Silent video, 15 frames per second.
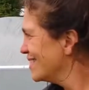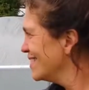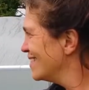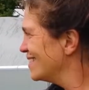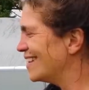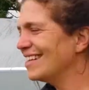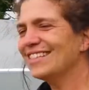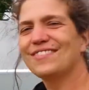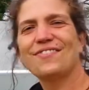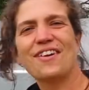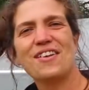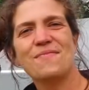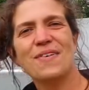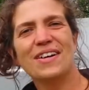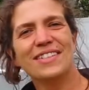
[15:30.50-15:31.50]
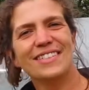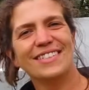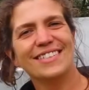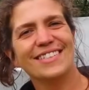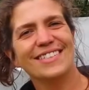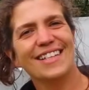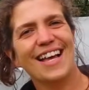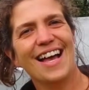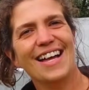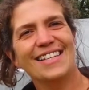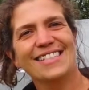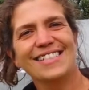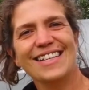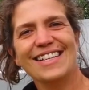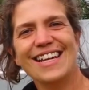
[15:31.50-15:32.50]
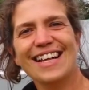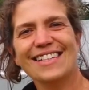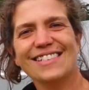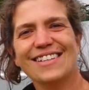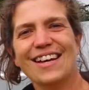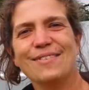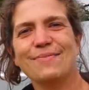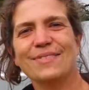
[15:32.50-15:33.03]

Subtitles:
Thanks very much, and see you next time.